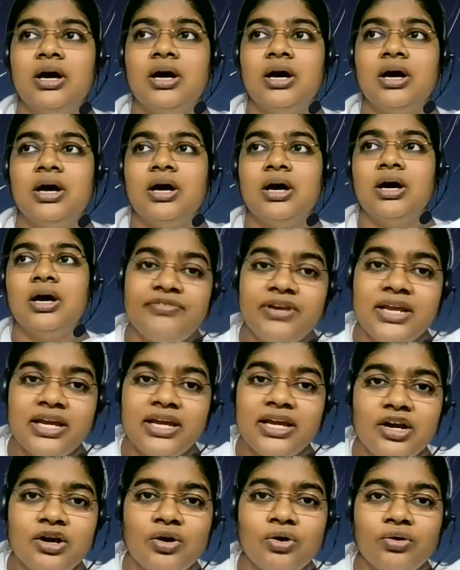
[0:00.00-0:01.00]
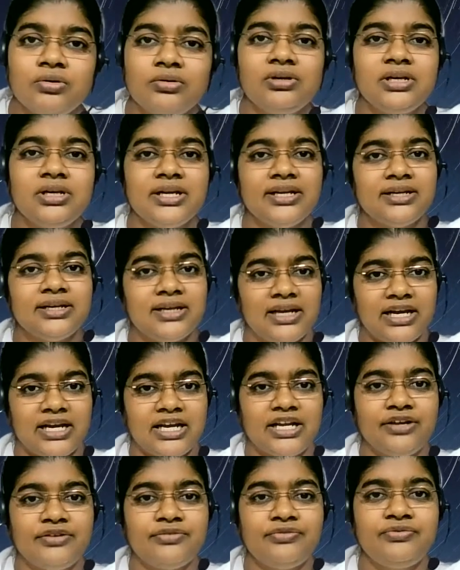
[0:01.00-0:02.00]
every goal in
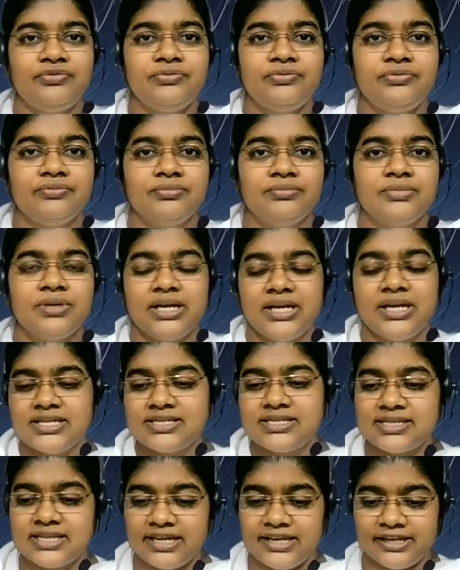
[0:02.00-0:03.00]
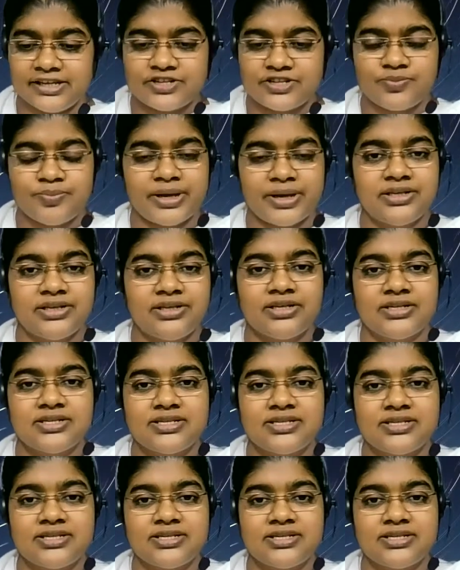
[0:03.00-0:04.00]
life is expected
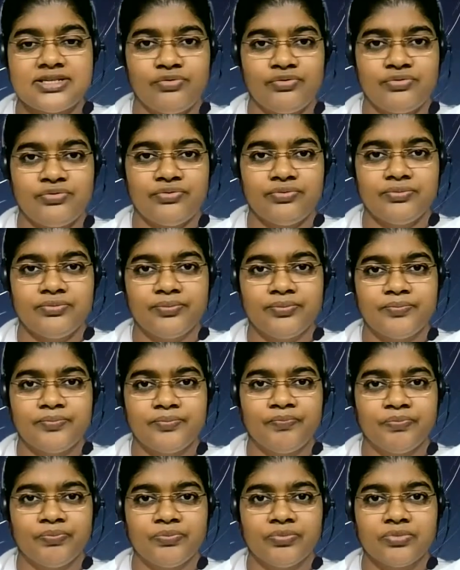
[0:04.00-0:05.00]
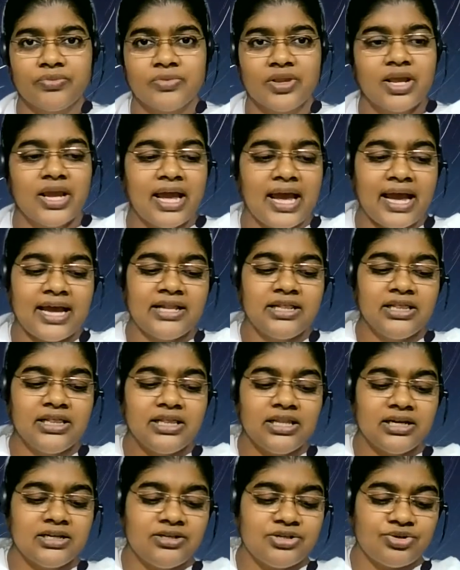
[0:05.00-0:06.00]
self. And
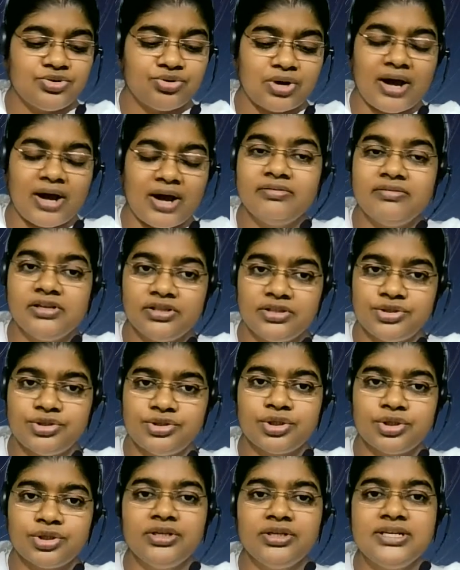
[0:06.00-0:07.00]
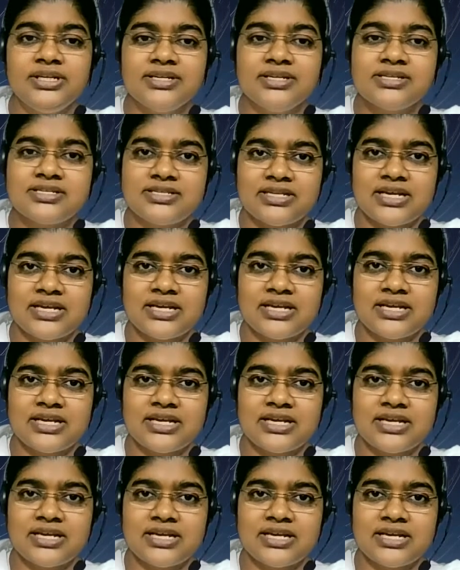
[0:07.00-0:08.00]
the journey
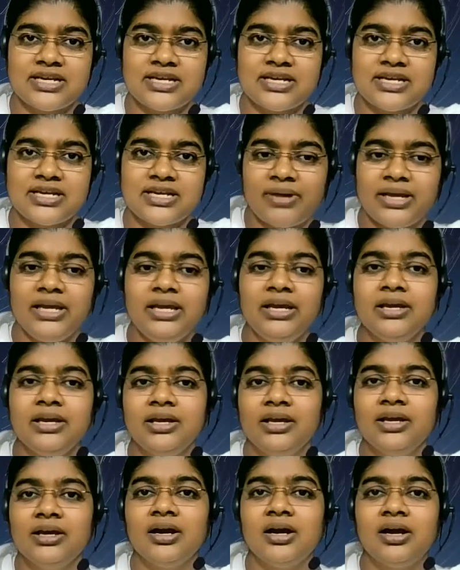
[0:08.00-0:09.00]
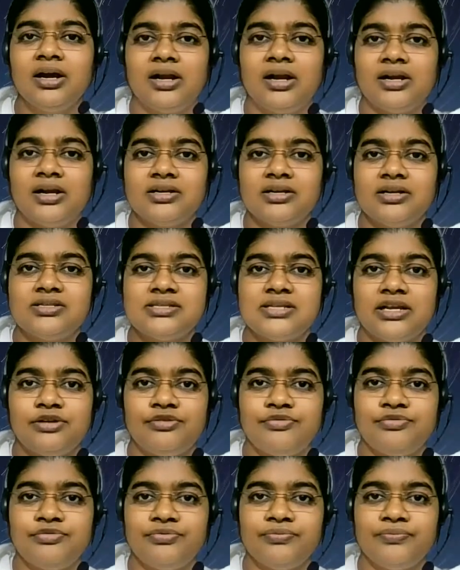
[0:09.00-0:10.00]
starts from my current
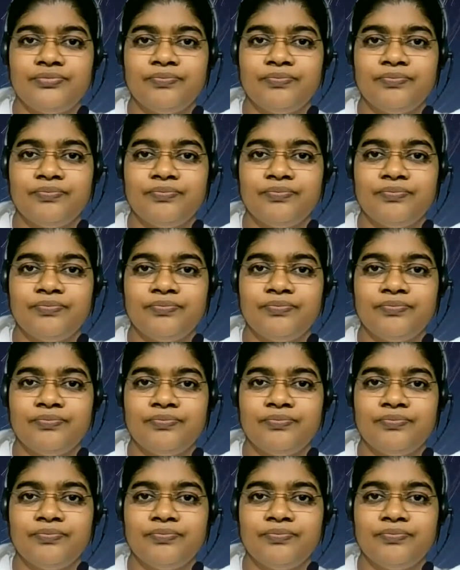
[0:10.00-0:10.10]
self.